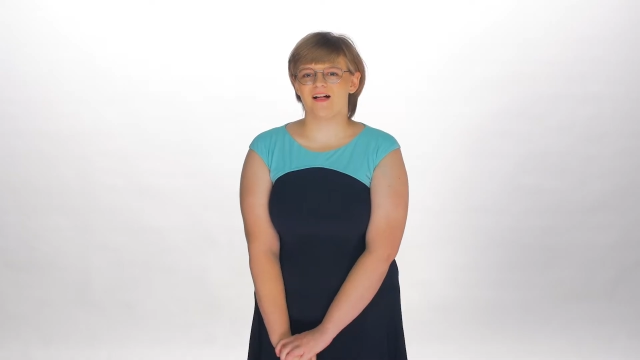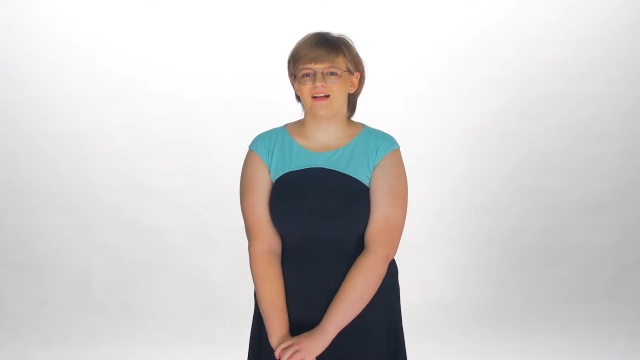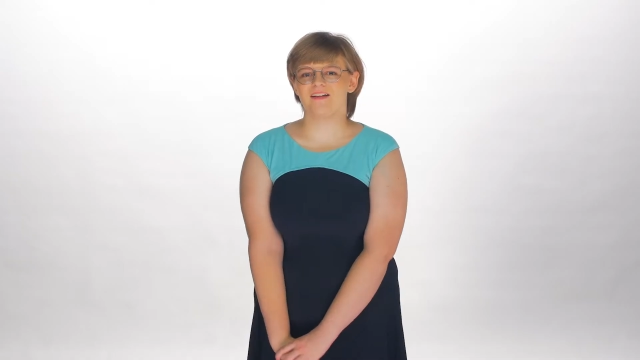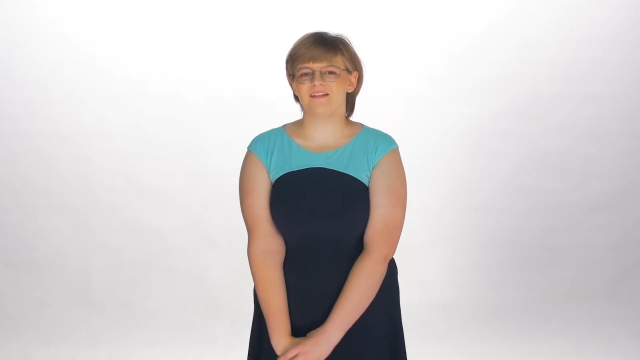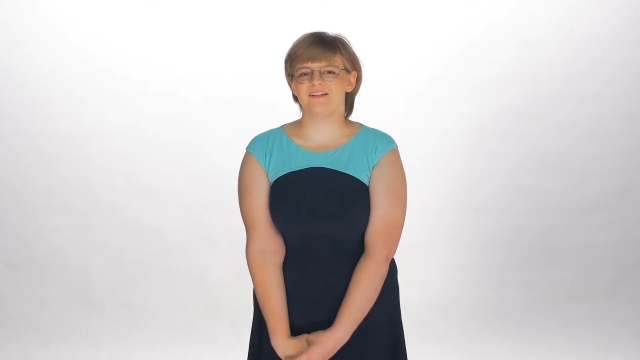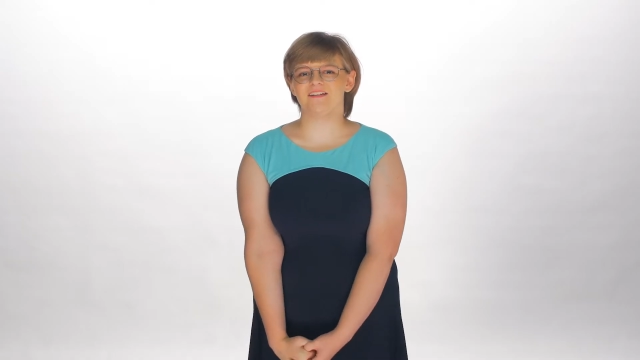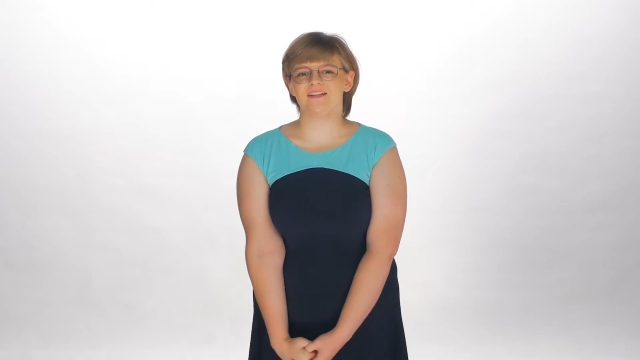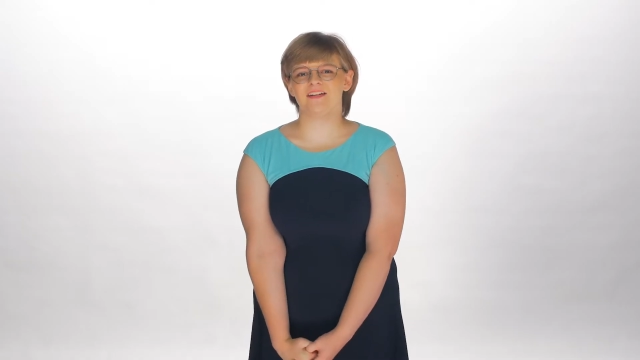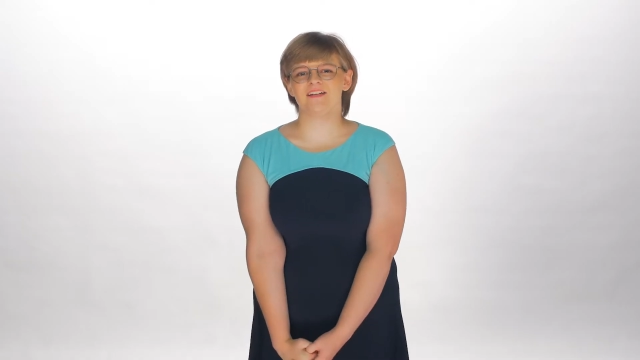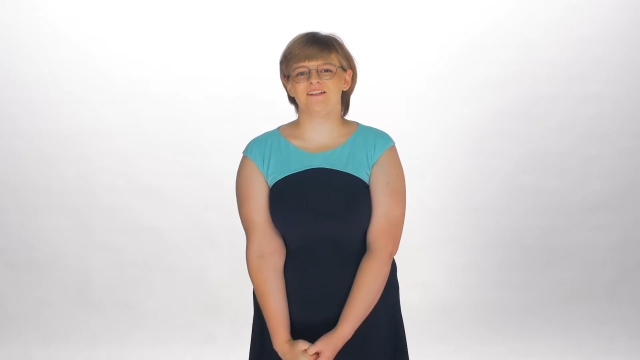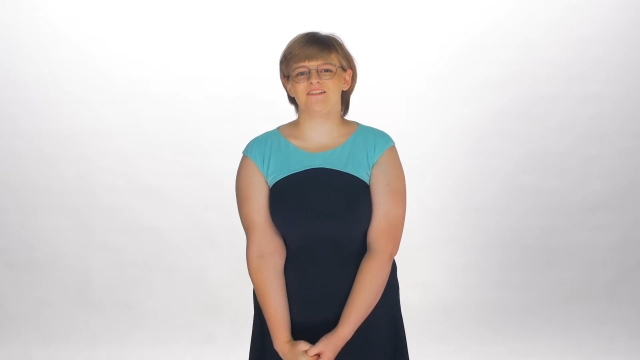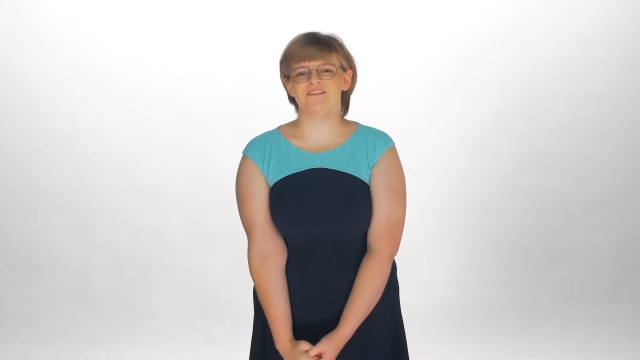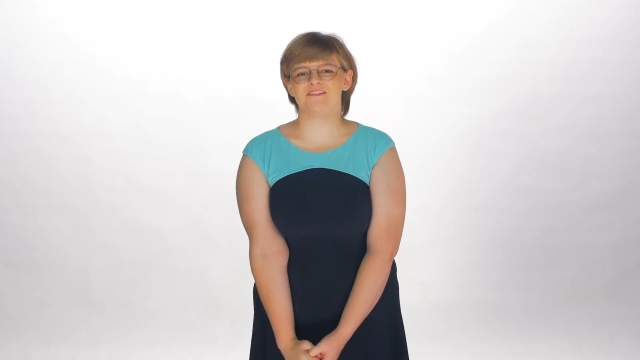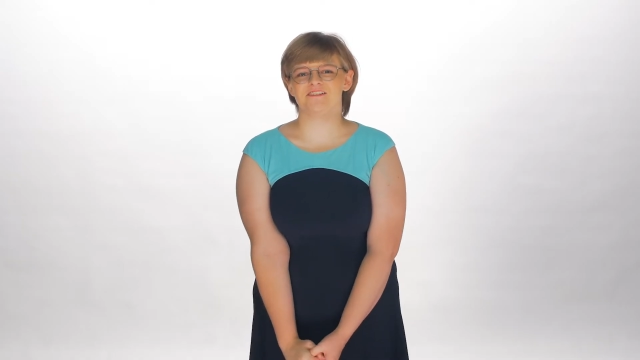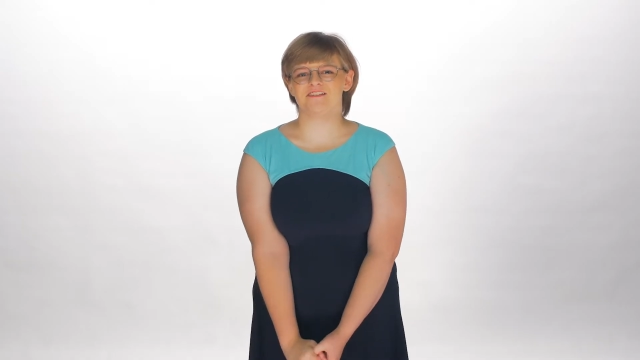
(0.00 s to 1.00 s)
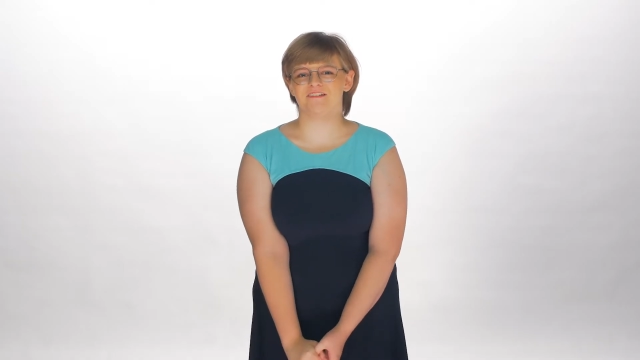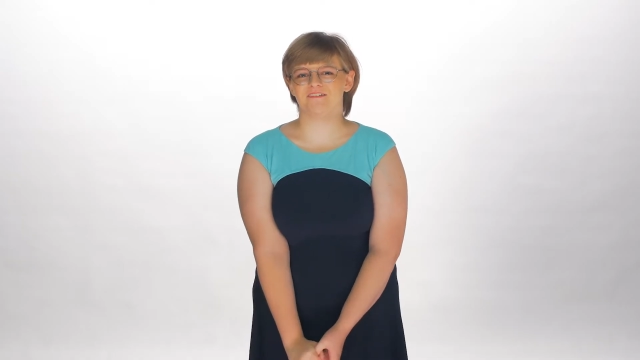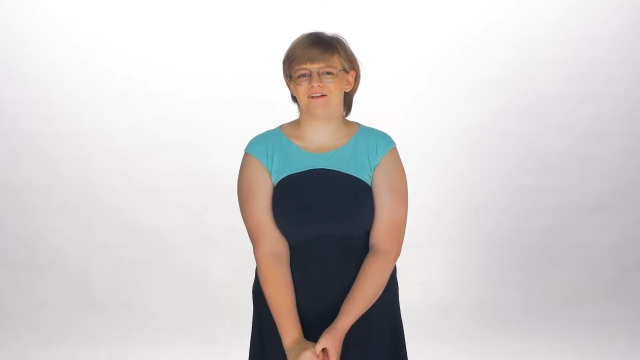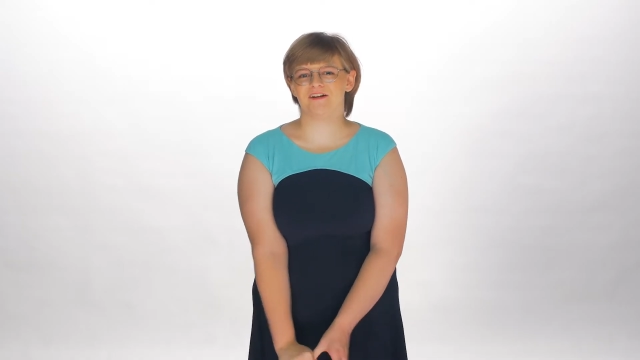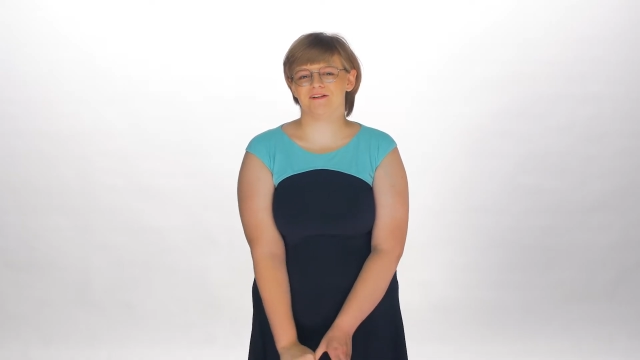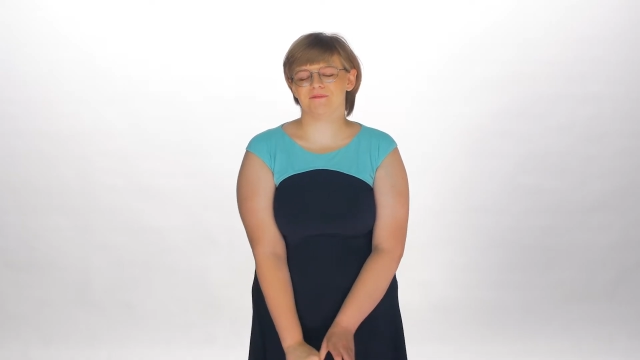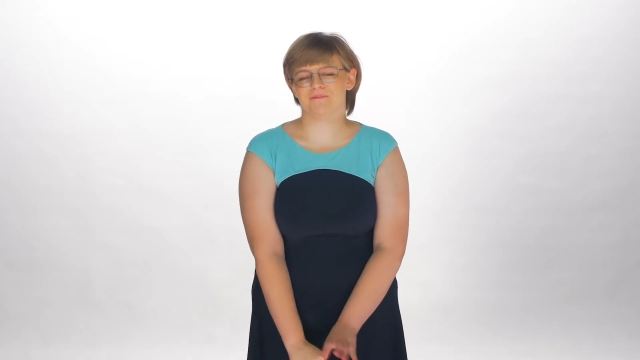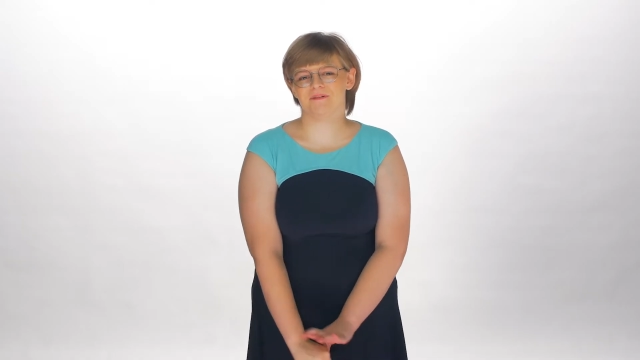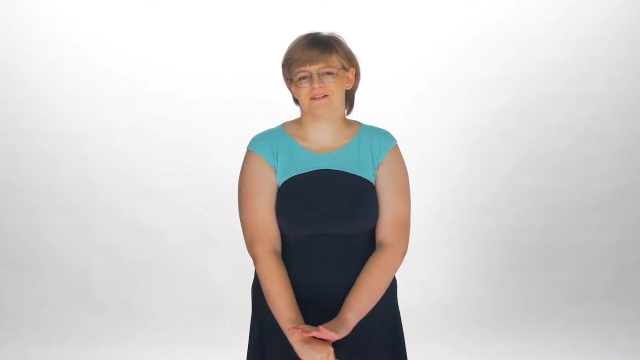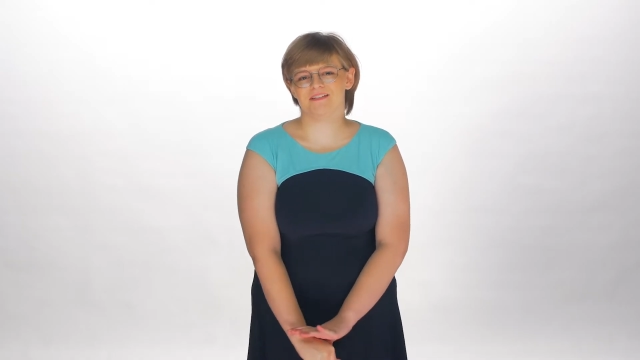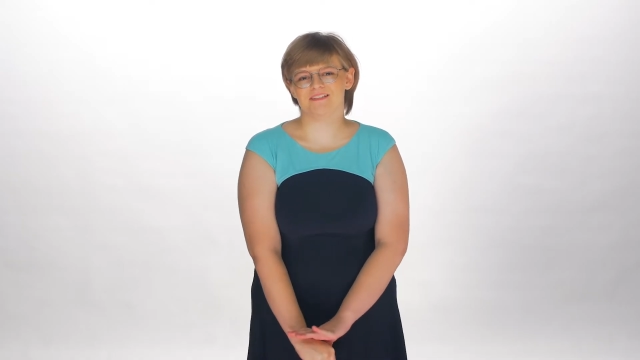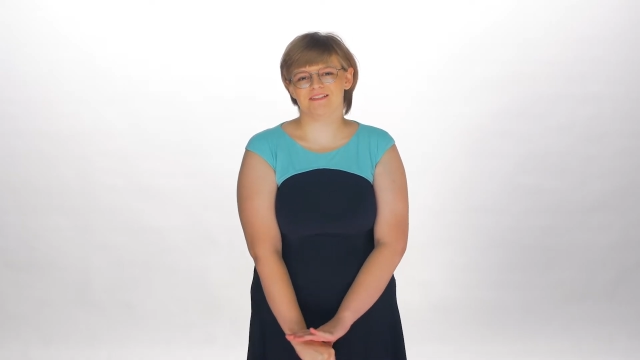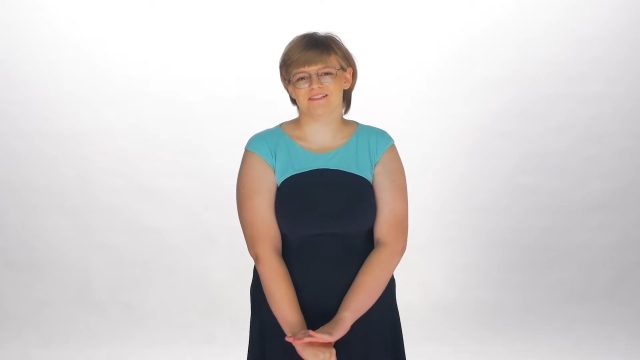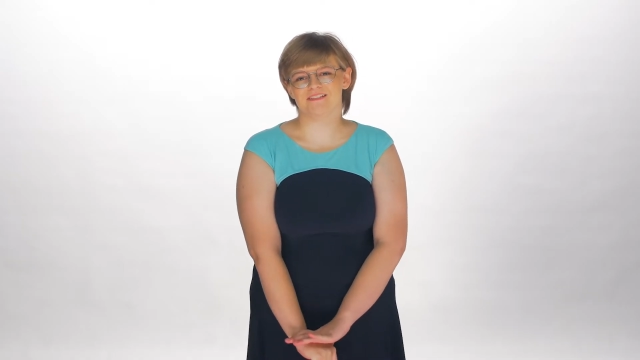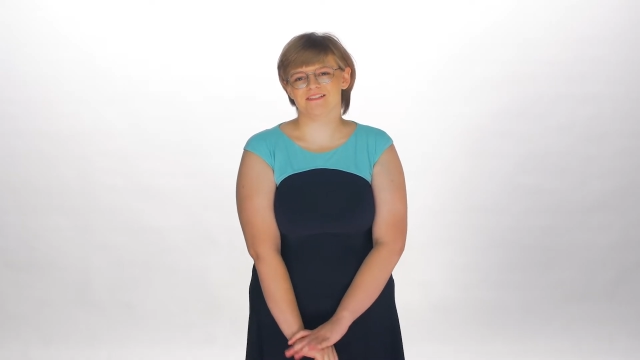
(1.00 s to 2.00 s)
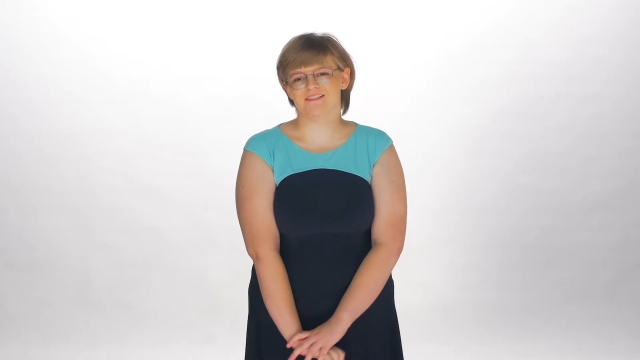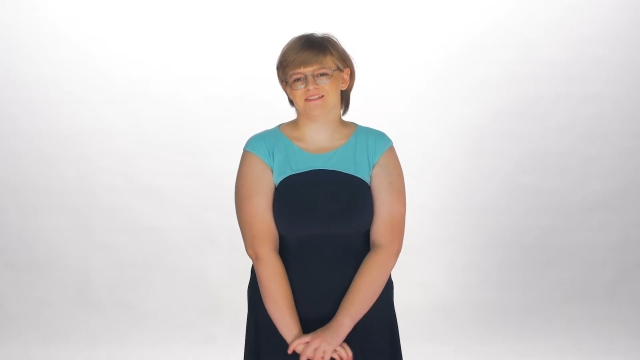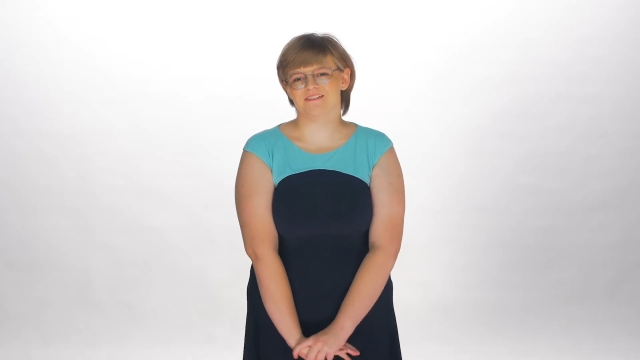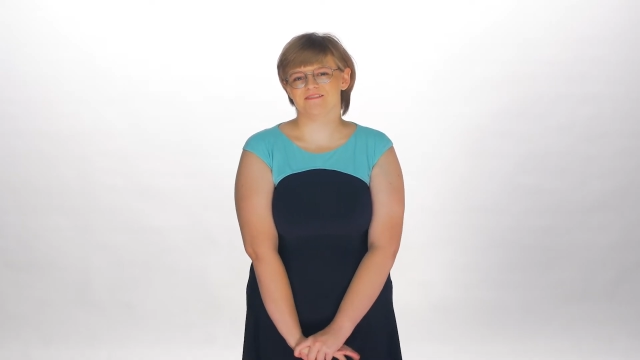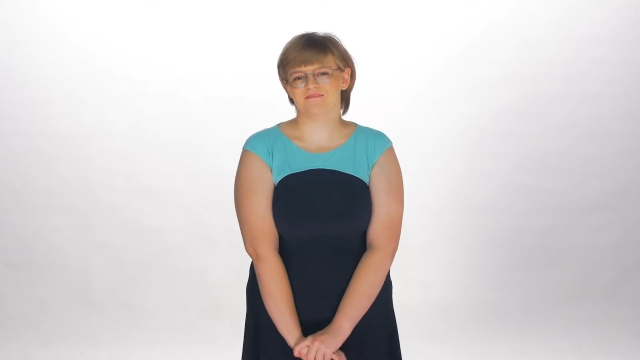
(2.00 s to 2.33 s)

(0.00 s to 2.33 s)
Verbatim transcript: I get anxious in crowded places.